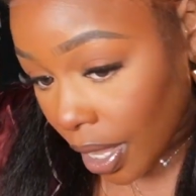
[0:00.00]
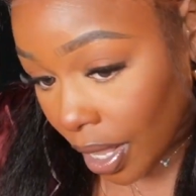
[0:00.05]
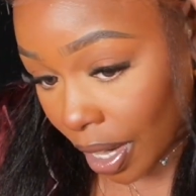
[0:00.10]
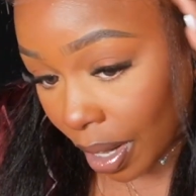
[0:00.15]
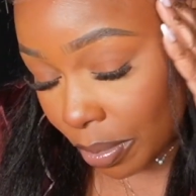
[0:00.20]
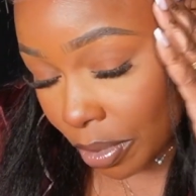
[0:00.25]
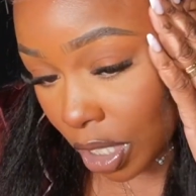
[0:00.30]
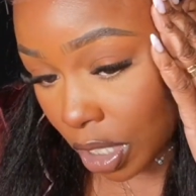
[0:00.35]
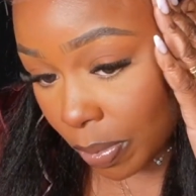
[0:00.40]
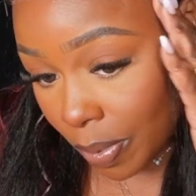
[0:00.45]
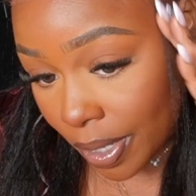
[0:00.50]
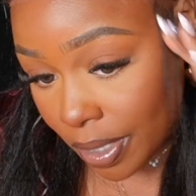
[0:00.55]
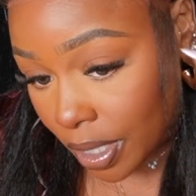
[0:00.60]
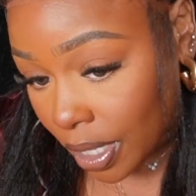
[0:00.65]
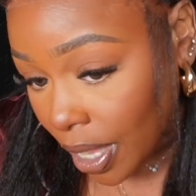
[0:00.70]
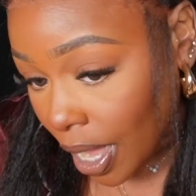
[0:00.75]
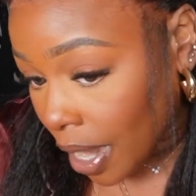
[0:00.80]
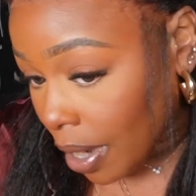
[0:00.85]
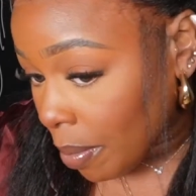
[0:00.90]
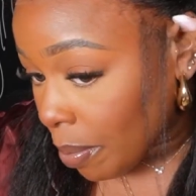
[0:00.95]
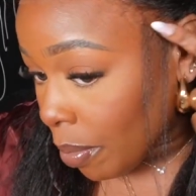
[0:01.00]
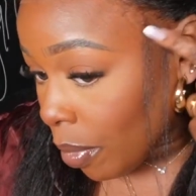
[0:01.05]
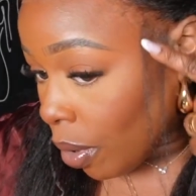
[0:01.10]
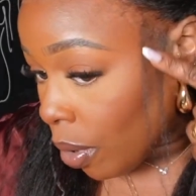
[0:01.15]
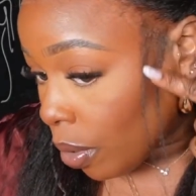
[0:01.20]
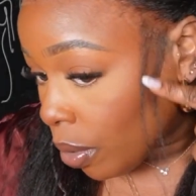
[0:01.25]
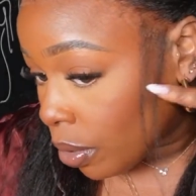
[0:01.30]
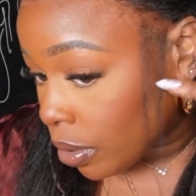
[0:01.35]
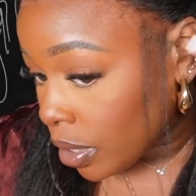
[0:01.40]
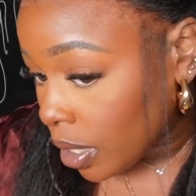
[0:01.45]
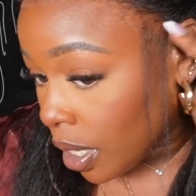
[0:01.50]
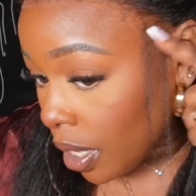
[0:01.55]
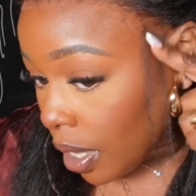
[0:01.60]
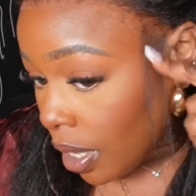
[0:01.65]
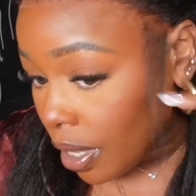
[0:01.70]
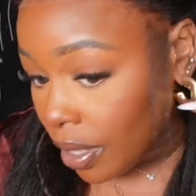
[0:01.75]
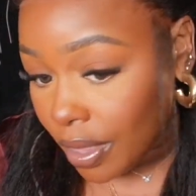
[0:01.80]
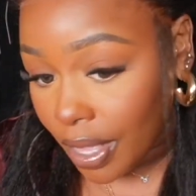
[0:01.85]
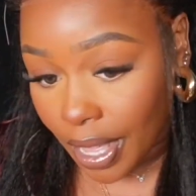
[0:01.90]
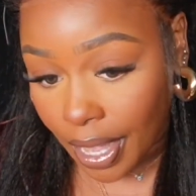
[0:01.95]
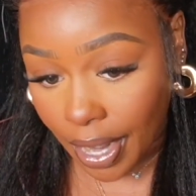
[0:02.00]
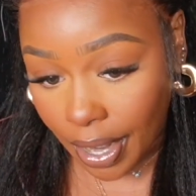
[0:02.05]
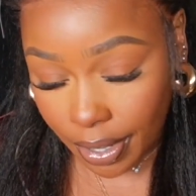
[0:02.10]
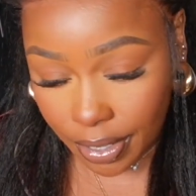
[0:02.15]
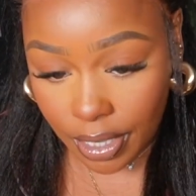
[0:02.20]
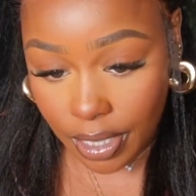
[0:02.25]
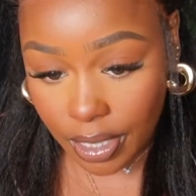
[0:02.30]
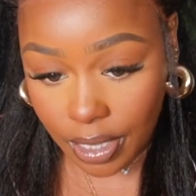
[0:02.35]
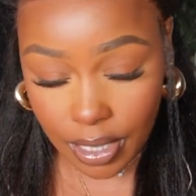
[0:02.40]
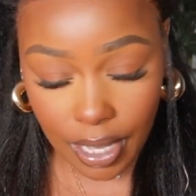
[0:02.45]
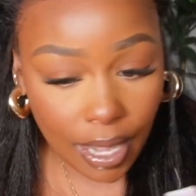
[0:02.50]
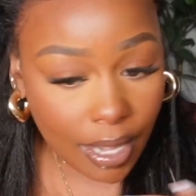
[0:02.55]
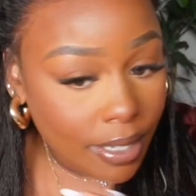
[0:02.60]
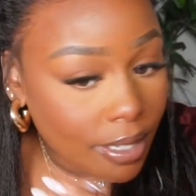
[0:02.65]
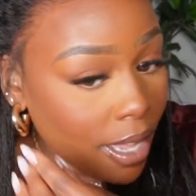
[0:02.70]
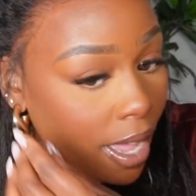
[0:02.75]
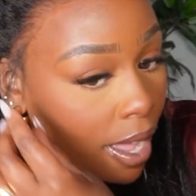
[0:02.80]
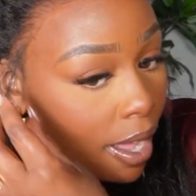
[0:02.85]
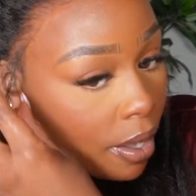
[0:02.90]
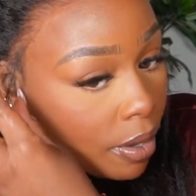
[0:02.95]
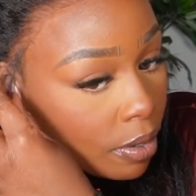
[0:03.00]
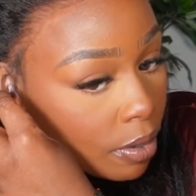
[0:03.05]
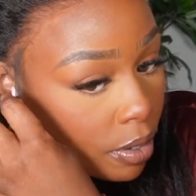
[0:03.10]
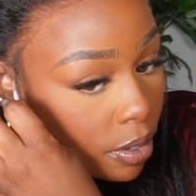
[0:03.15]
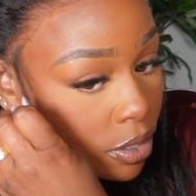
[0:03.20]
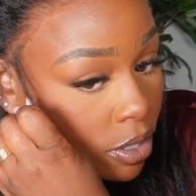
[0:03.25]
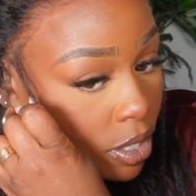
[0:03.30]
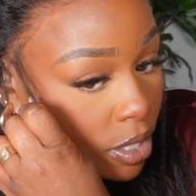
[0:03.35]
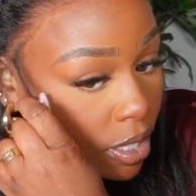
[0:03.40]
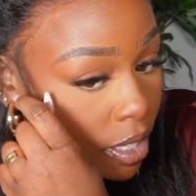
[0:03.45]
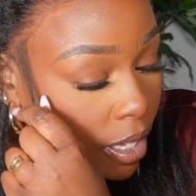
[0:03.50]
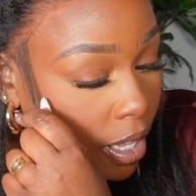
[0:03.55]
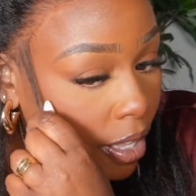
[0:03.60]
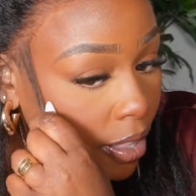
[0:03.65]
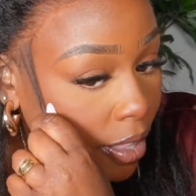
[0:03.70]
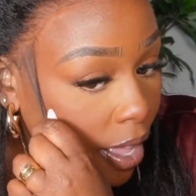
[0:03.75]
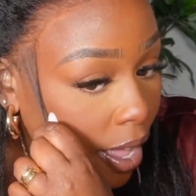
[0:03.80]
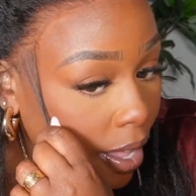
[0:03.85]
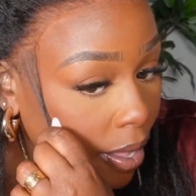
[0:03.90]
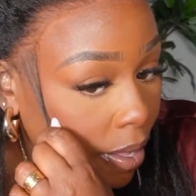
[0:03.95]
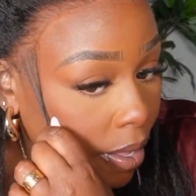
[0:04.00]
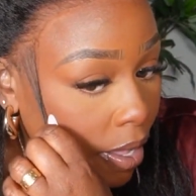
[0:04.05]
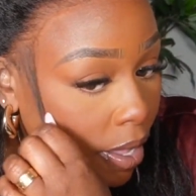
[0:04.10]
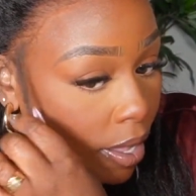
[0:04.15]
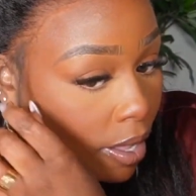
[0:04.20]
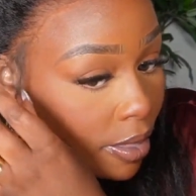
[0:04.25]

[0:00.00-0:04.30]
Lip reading: And I'm just basically kind of mold the hair to stay down, or just to get that